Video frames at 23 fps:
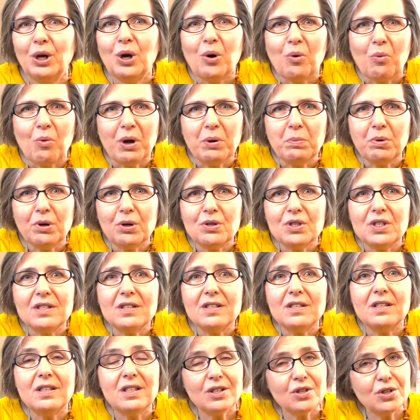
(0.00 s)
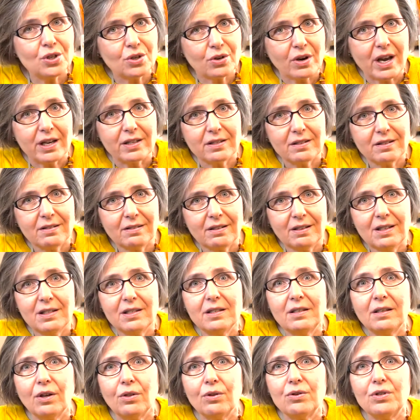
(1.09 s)
One person's distress is
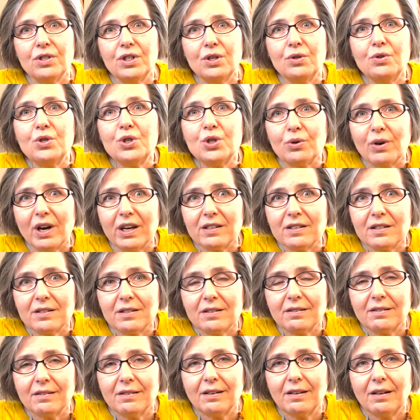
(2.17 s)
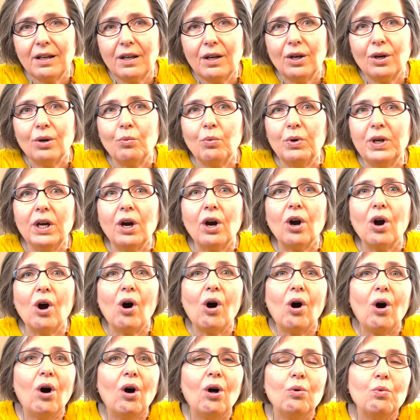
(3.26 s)
another's eustress. We are
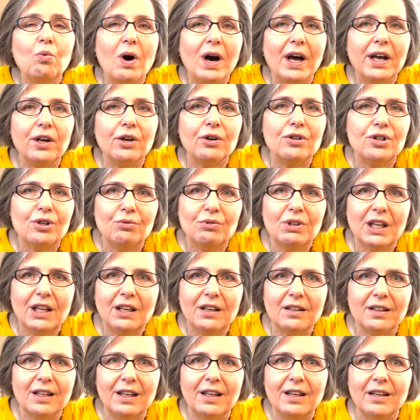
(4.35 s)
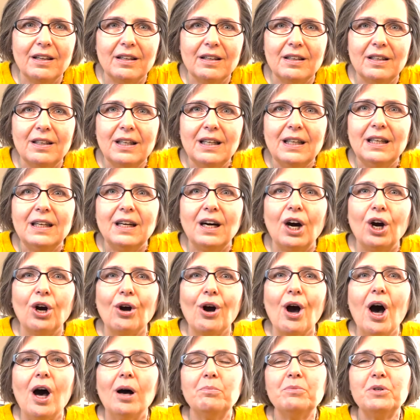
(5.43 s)
all wired uniquely. Our
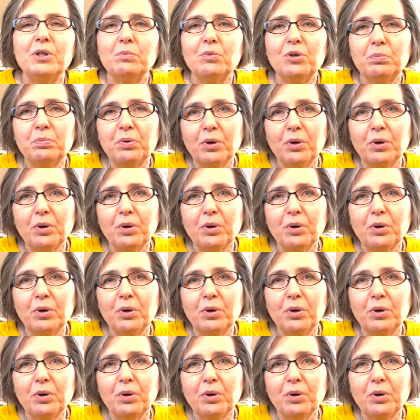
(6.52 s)
optimal